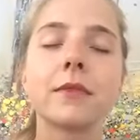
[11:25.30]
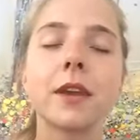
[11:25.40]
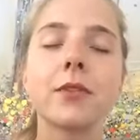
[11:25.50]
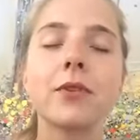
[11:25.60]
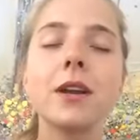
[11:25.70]

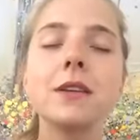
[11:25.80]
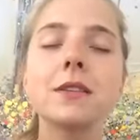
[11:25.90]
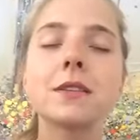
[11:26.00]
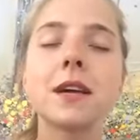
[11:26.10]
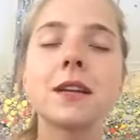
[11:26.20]
And really
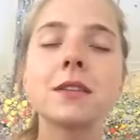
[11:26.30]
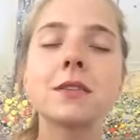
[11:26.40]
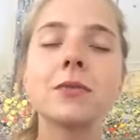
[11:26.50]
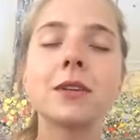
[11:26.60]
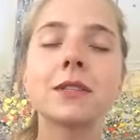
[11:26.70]

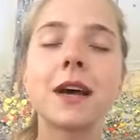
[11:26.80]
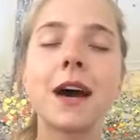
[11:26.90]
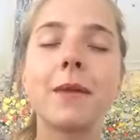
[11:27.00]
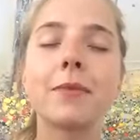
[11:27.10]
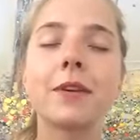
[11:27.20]
sense what's
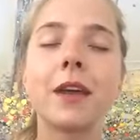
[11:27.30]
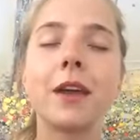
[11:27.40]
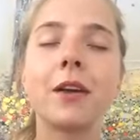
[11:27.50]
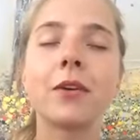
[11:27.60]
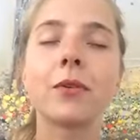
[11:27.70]

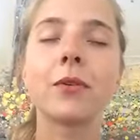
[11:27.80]
happening